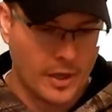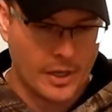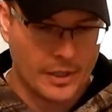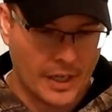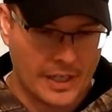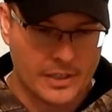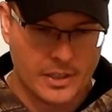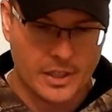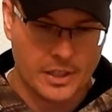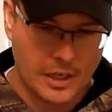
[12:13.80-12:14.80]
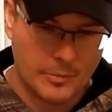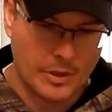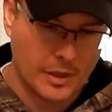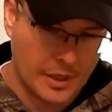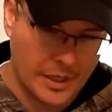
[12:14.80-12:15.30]
And I can tell you that
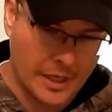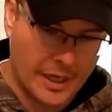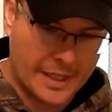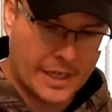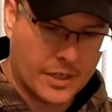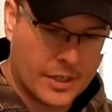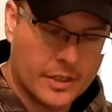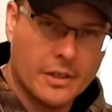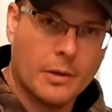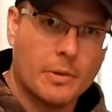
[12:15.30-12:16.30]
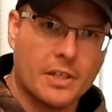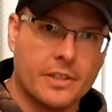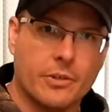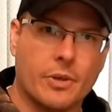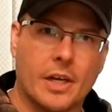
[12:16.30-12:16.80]
I'm a
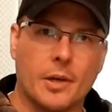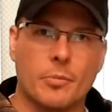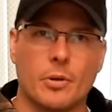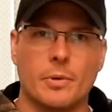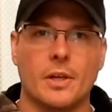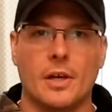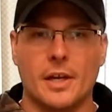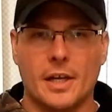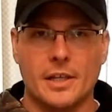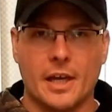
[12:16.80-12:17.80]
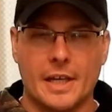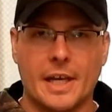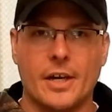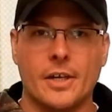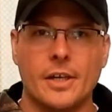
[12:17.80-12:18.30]
concealed carry permit, and I
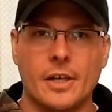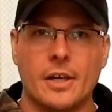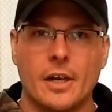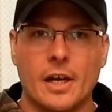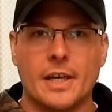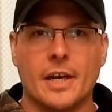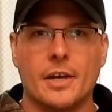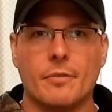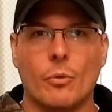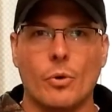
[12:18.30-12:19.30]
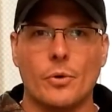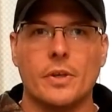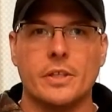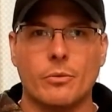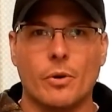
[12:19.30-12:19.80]
carry for one
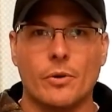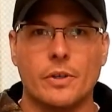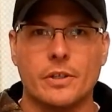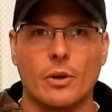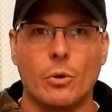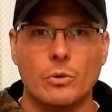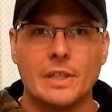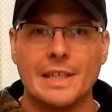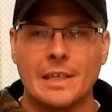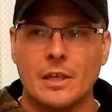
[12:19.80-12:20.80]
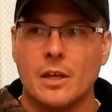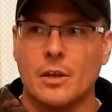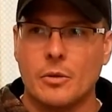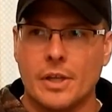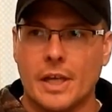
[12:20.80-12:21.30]
reason only,
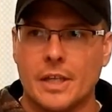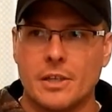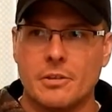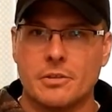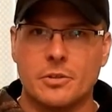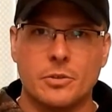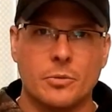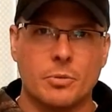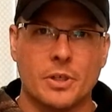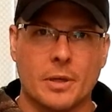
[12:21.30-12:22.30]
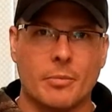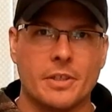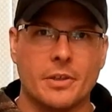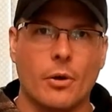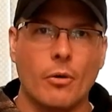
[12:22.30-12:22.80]
and that is to protect
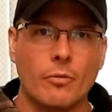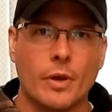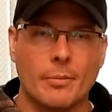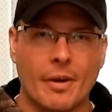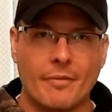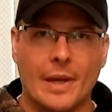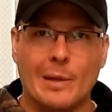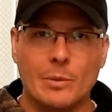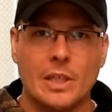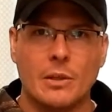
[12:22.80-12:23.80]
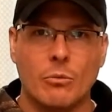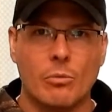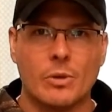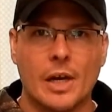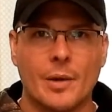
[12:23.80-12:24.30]
myself and my family
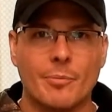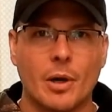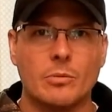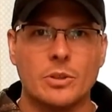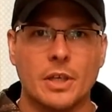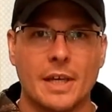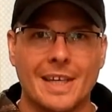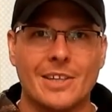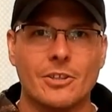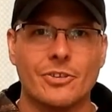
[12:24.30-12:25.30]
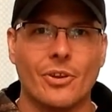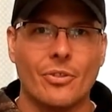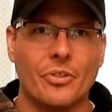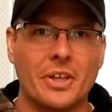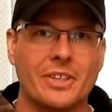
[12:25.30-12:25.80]
when we're out in public against
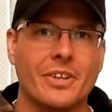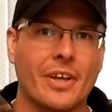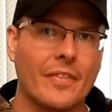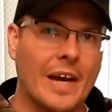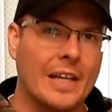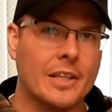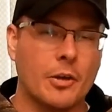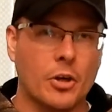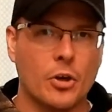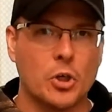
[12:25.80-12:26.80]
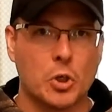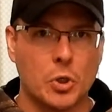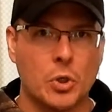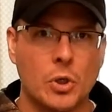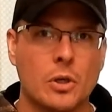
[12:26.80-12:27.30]
things like that could
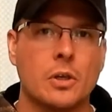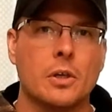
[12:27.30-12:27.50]
occur.